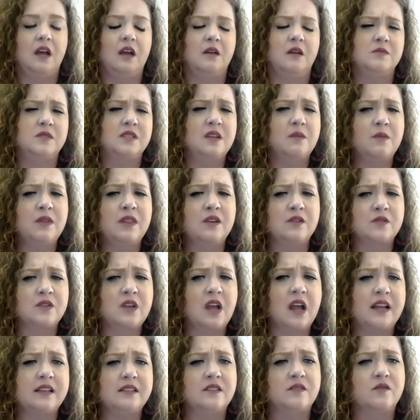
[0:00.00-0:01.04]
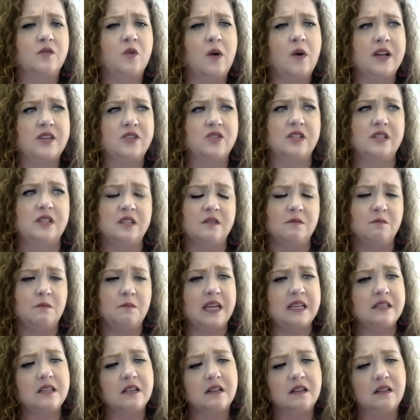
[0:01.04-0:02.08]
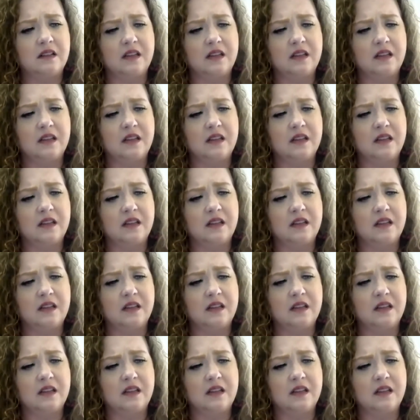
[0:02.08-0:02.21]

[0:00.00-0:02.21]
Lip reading: Some of those kinds of questions. And basically